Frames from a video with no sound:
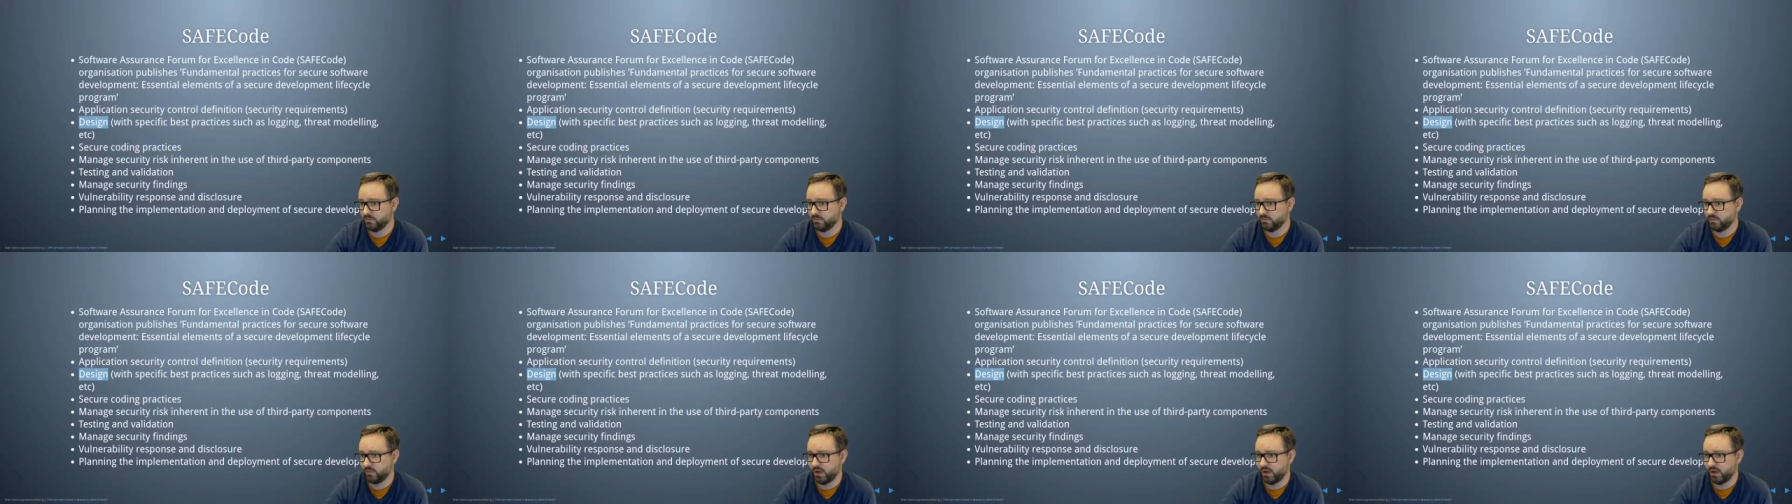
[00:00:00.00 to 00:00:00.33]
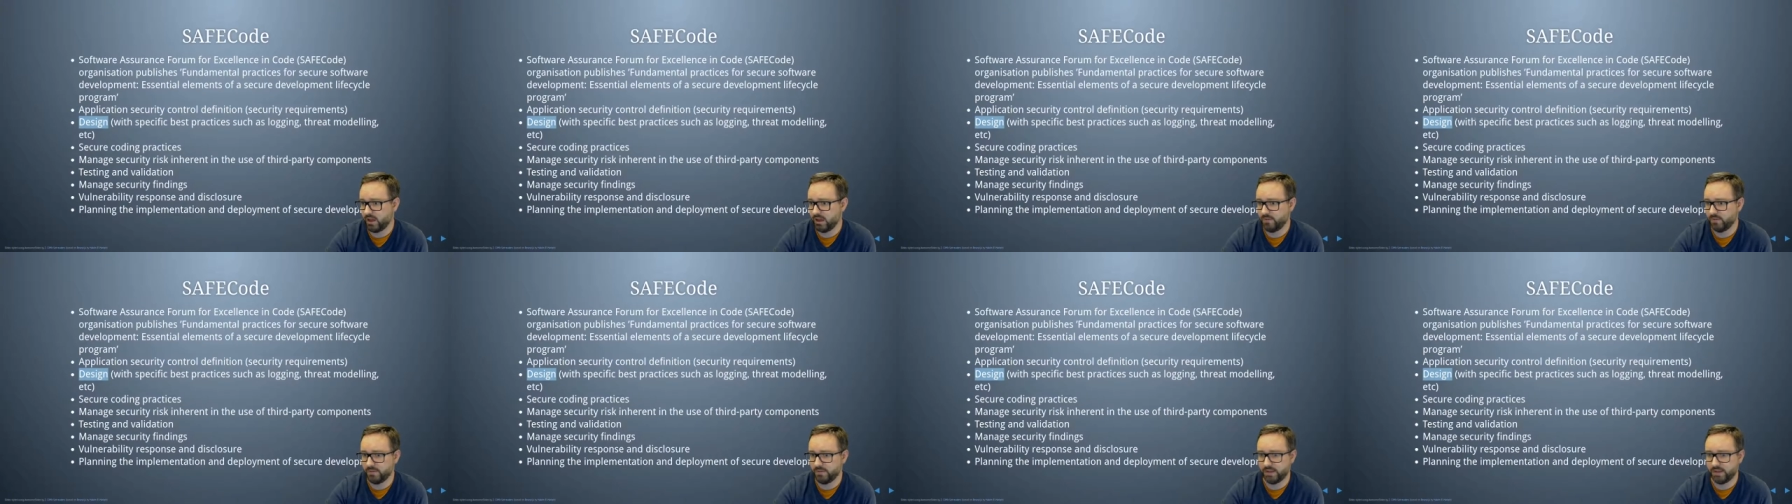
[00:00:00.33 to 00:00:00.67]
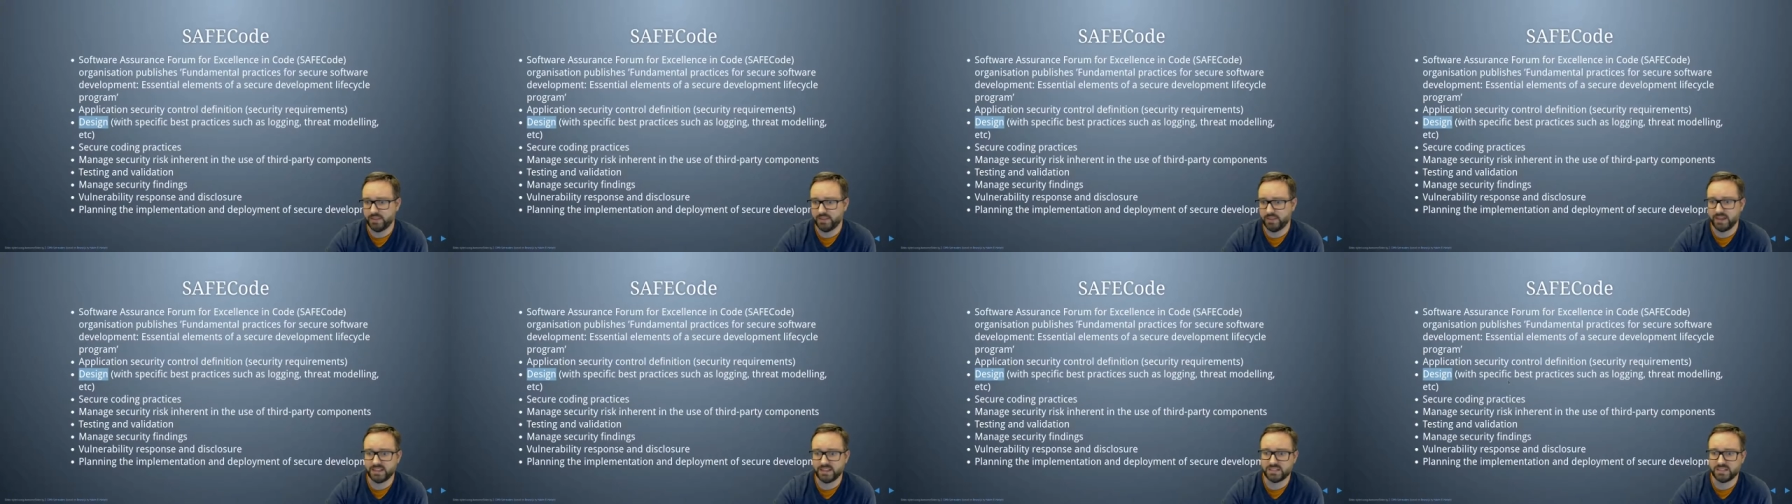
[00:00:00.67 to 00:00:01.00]
um, and
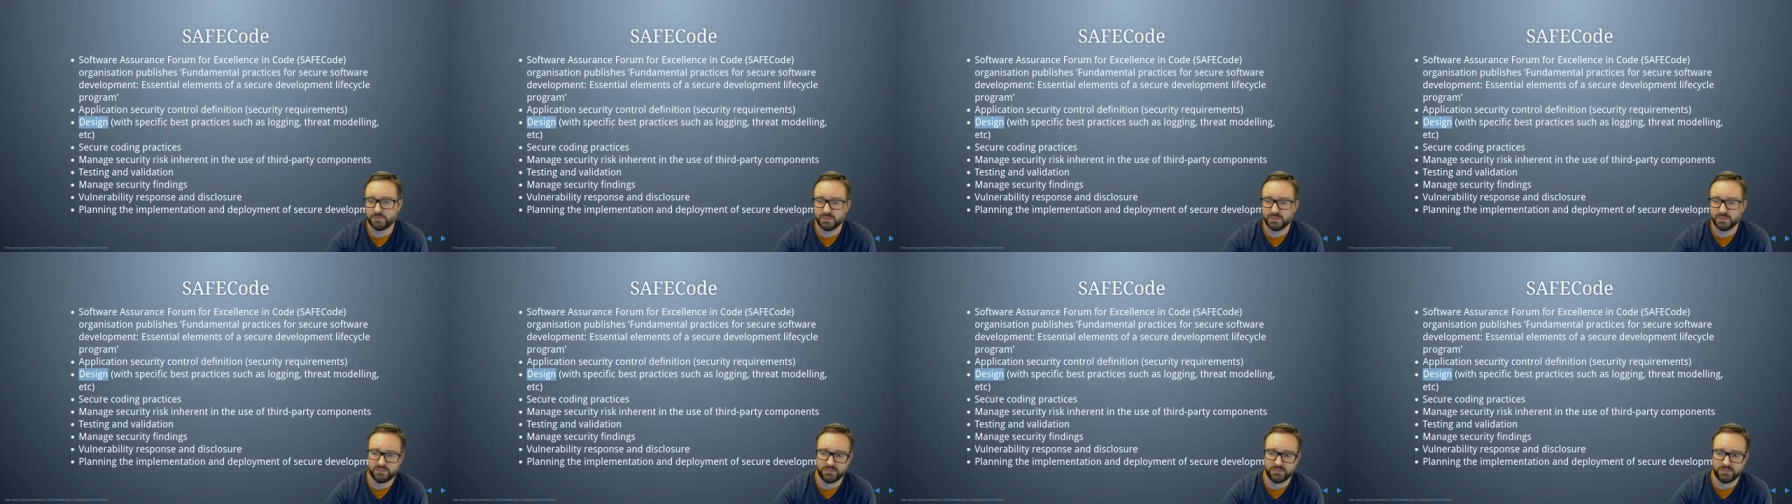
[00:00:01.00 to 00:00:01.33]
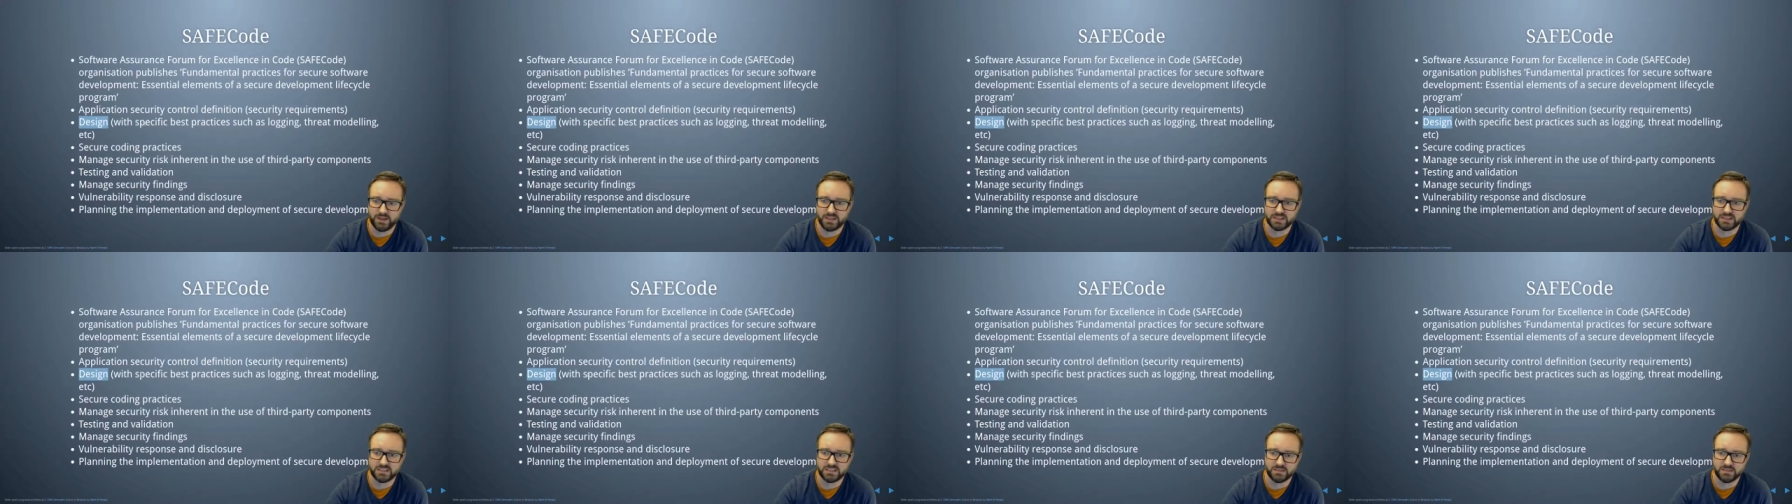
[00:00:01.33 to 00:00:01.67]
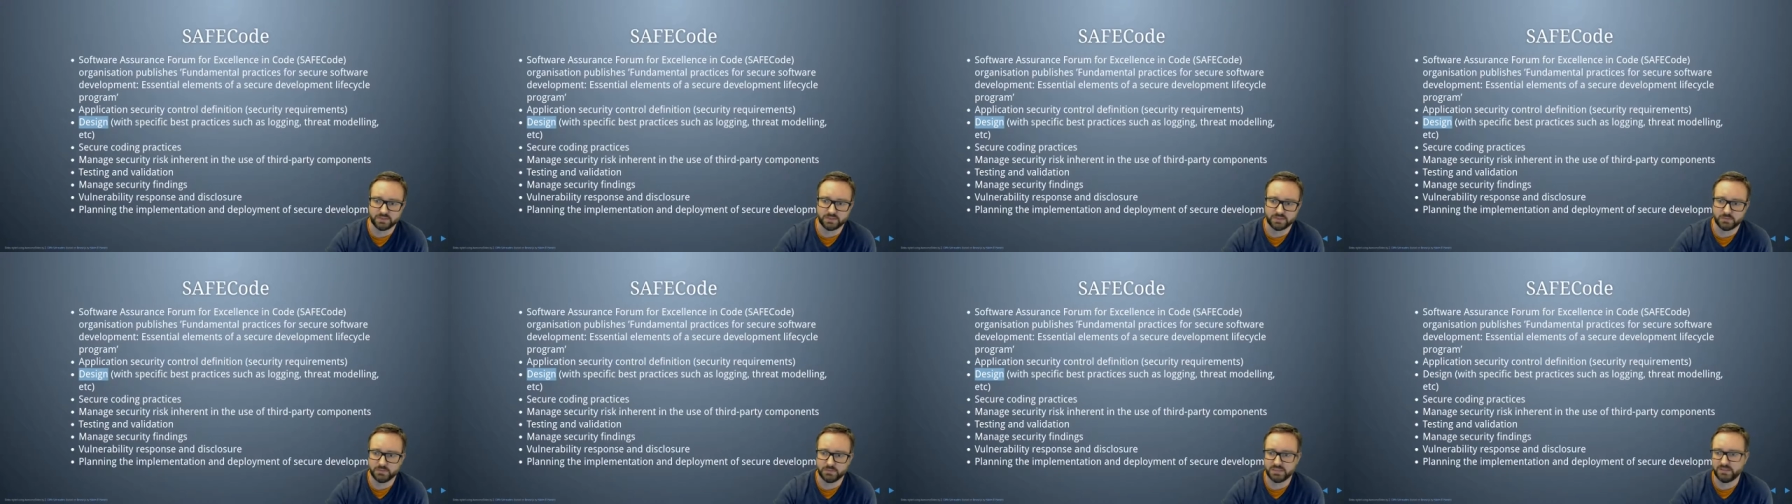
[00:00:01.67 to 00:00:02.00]
they specify some
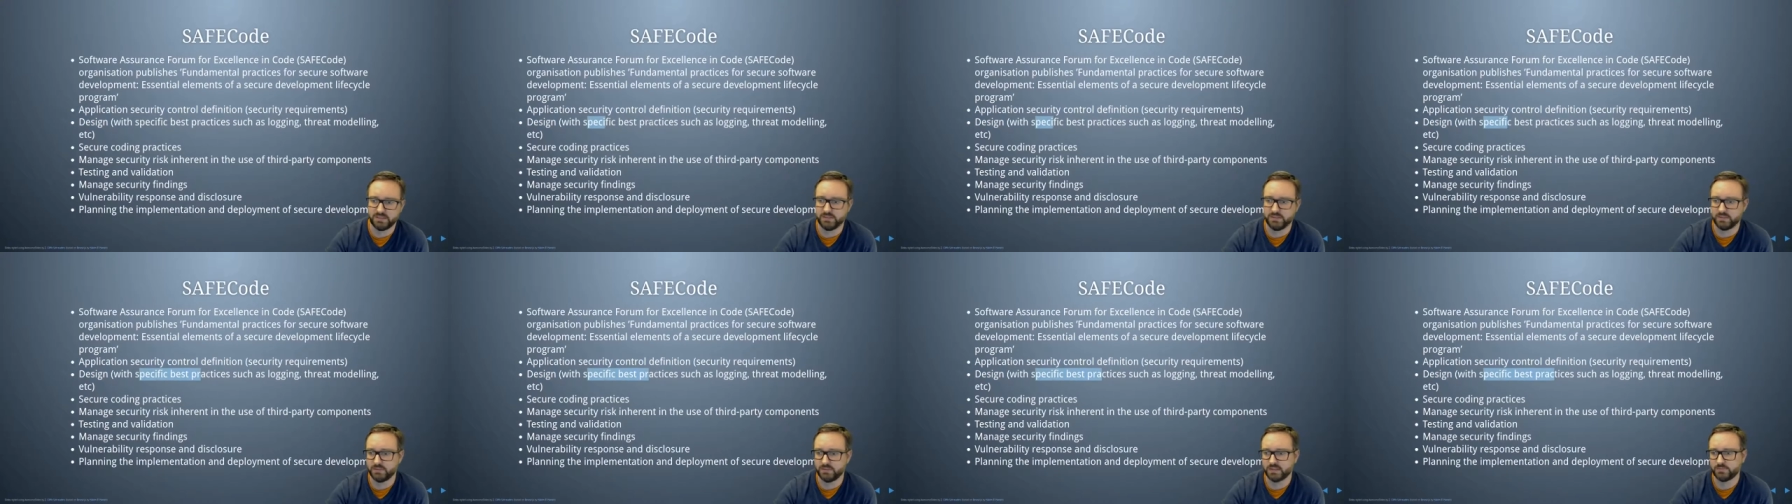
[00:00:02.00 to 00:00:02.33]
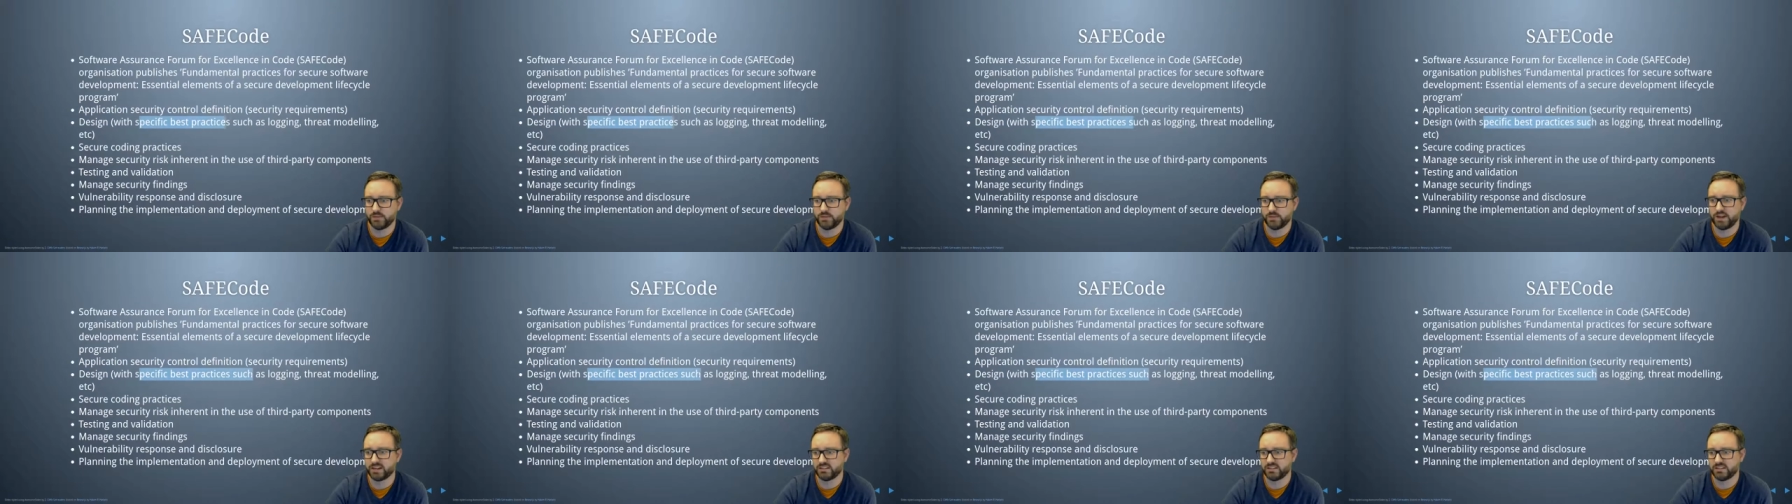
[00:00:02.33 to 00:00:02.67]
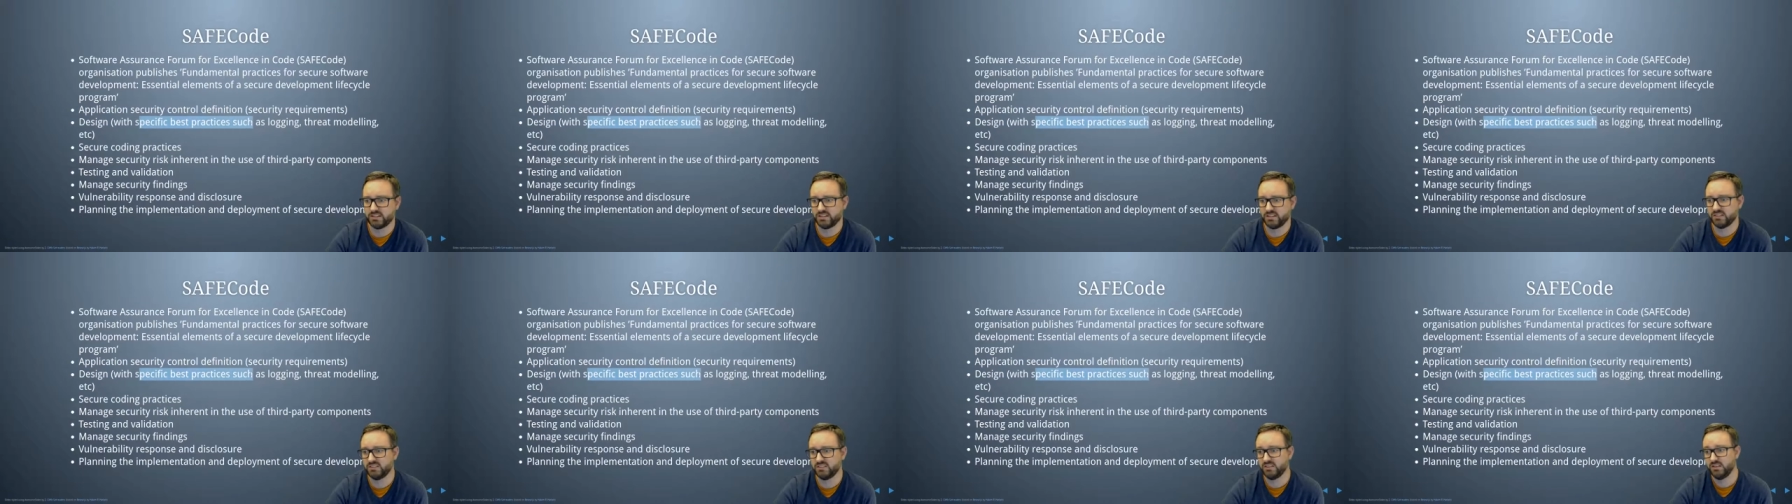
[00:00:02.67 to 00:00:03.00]
specific best
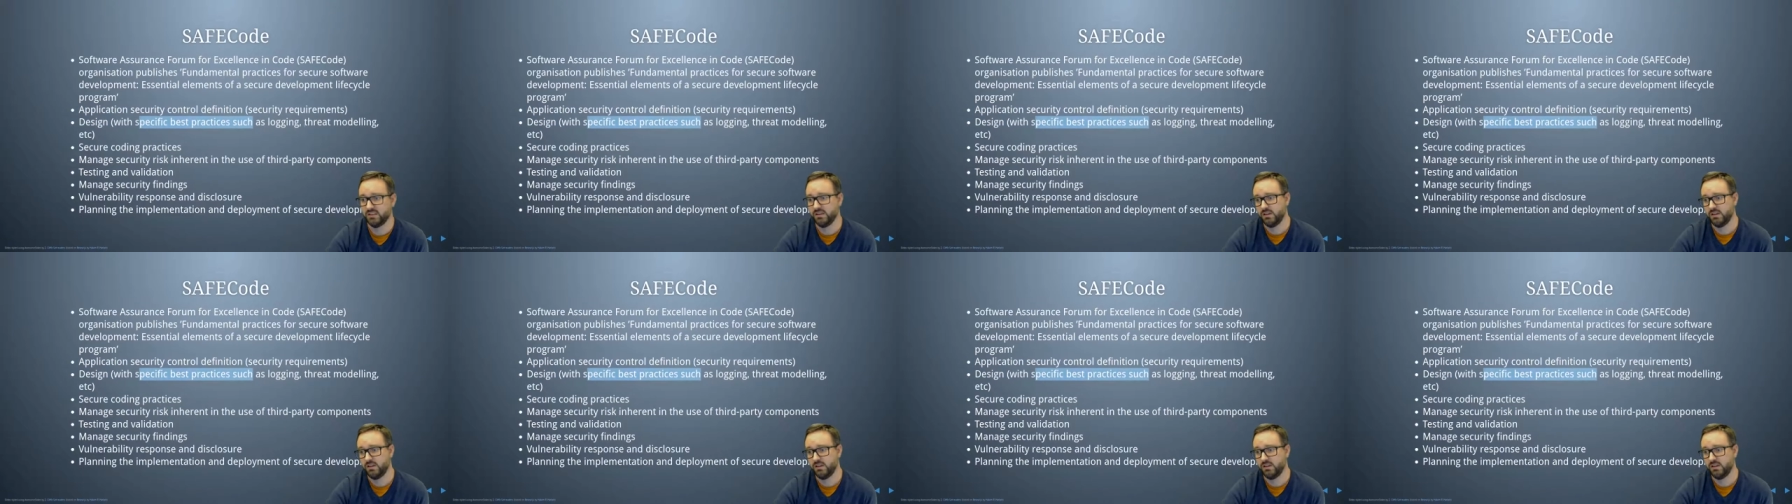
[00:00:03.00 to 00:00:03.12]
practices.